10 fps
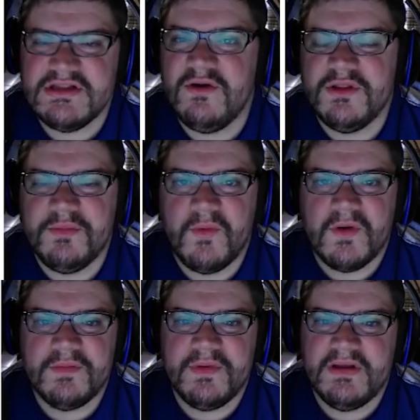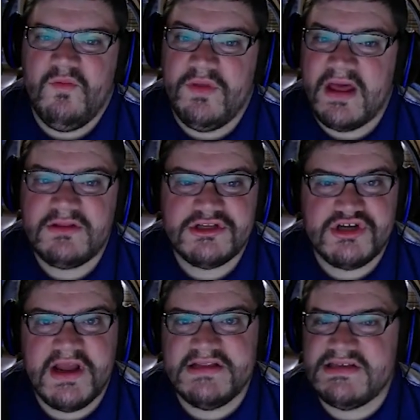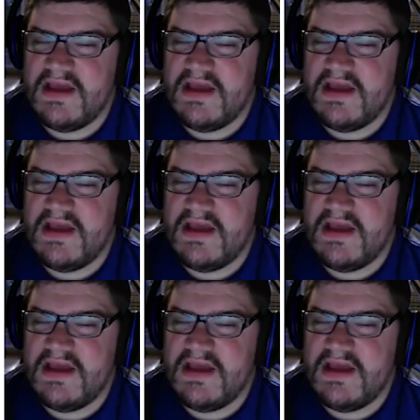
low on the board, but without the trades,